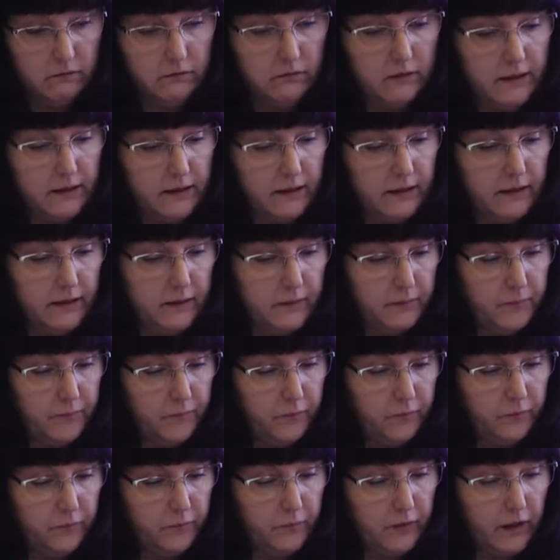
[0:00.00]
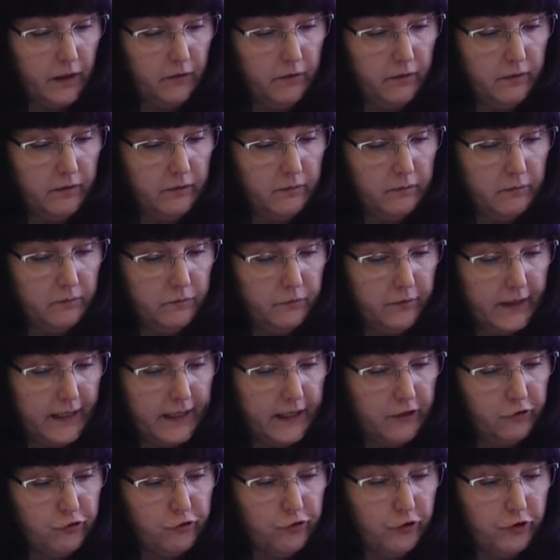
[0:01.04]
the um,
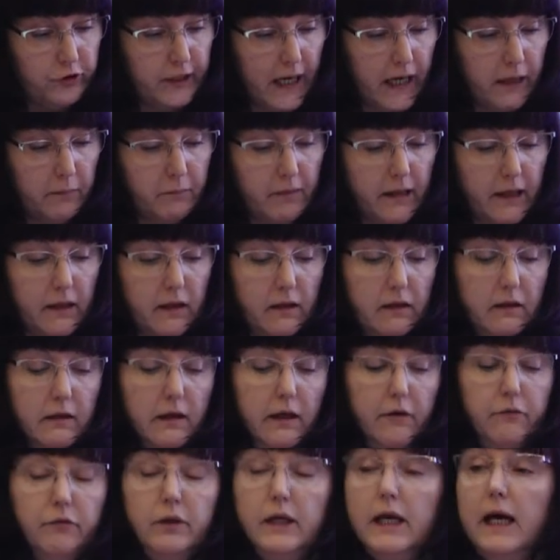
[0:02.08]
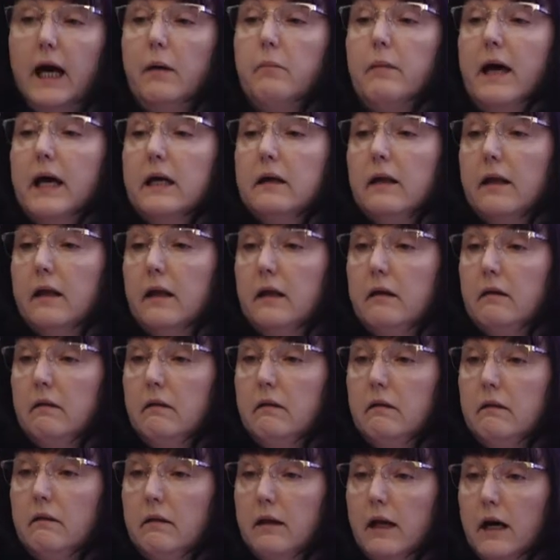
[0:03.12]
Financial Times uh, FDI magazine
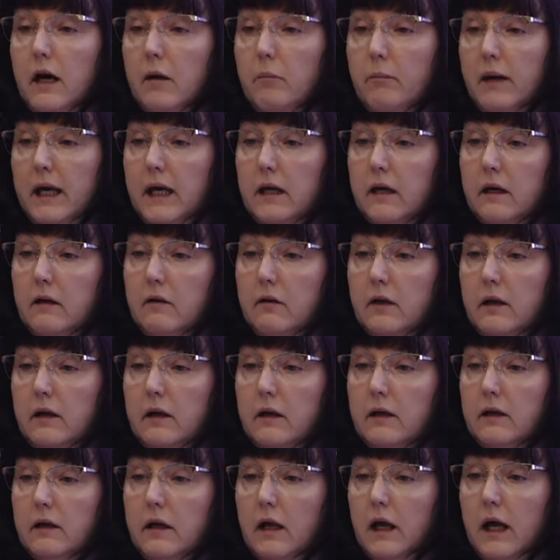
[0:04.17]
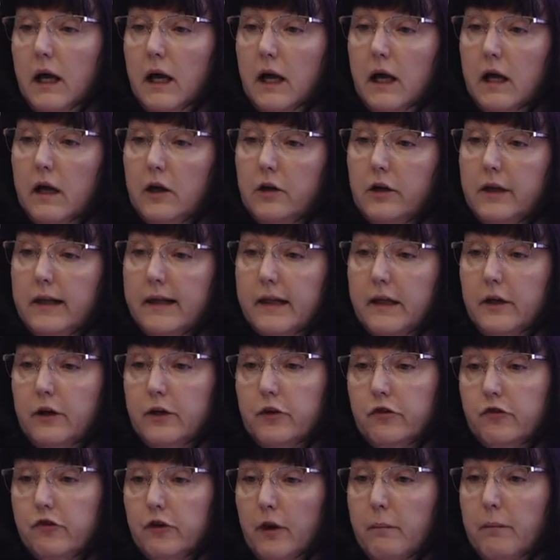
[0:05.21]
they are making the
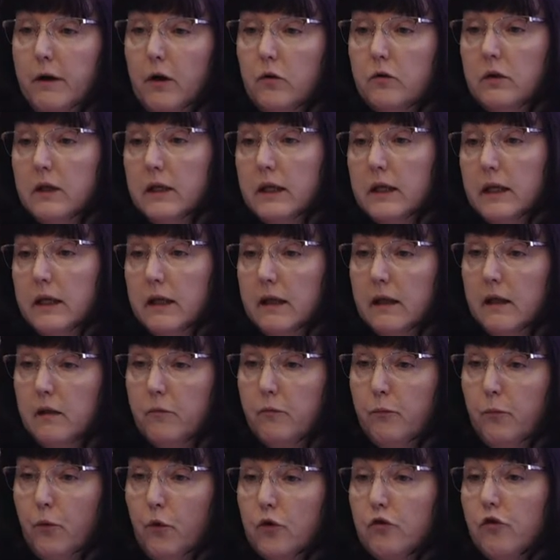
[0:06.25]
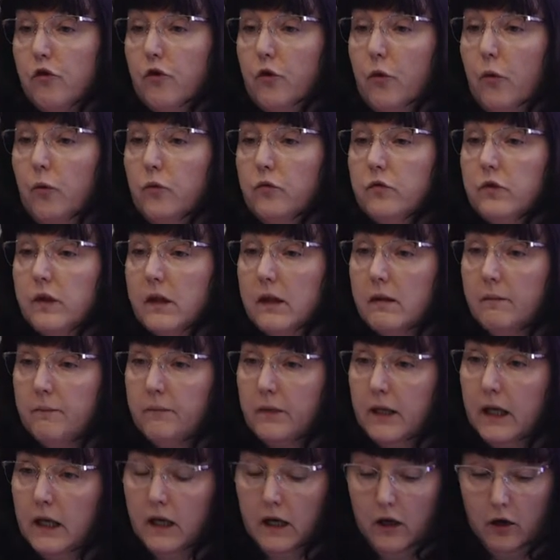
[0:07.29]
research about the port zones
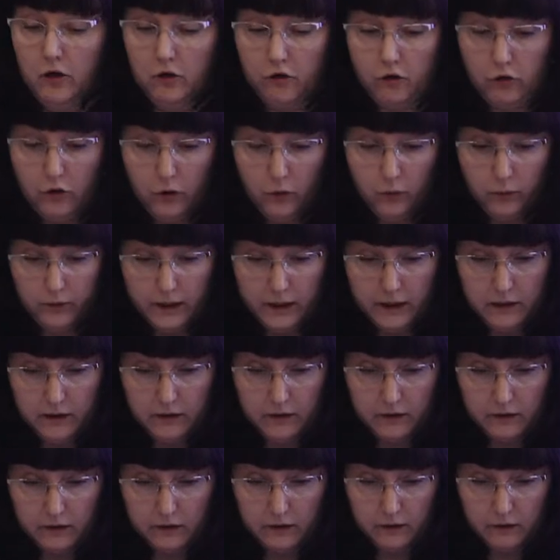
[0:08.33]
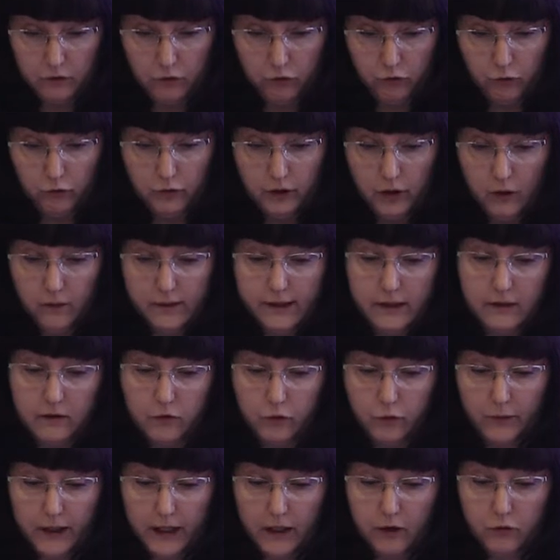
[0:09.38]
so in 2012-2013,
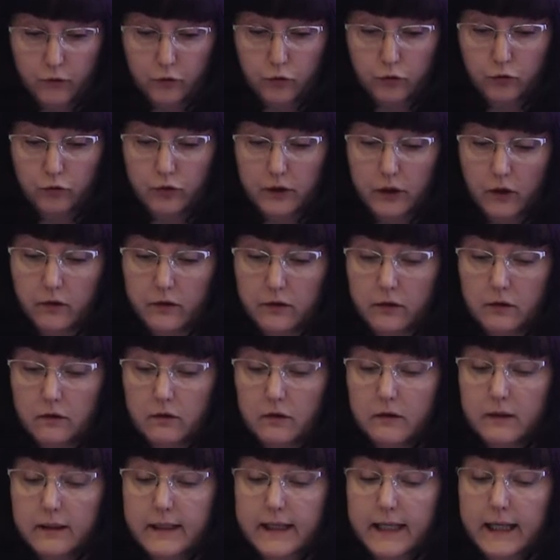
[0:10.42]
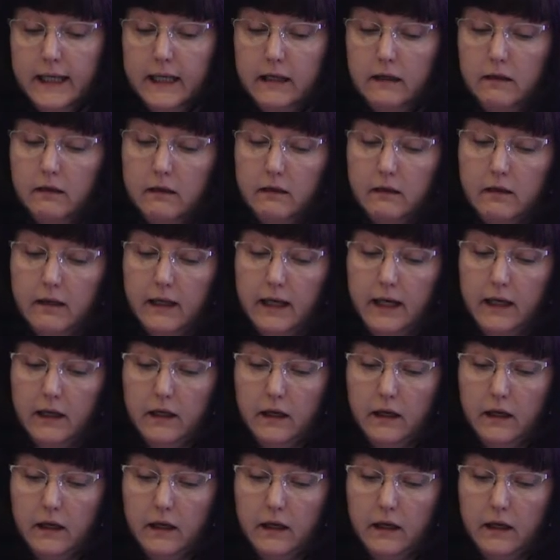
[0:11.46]
uh,